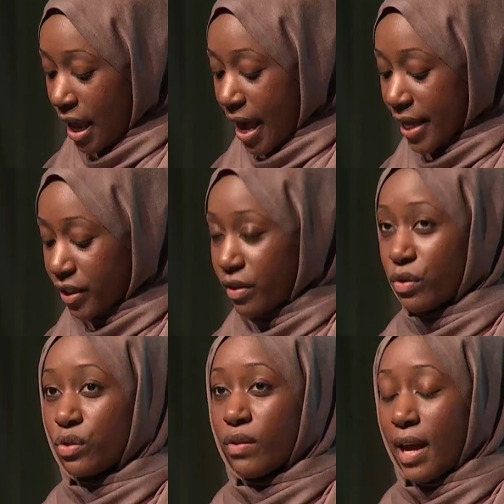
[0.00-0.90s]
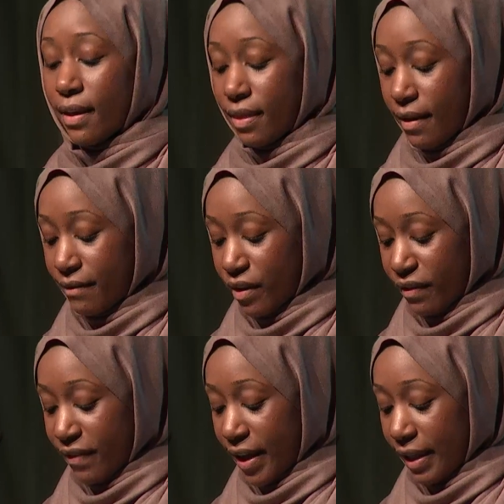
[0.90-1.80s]
as to the strength of their
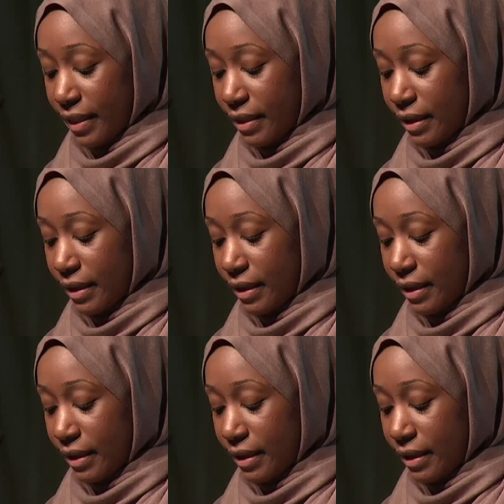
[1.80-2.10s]
faith,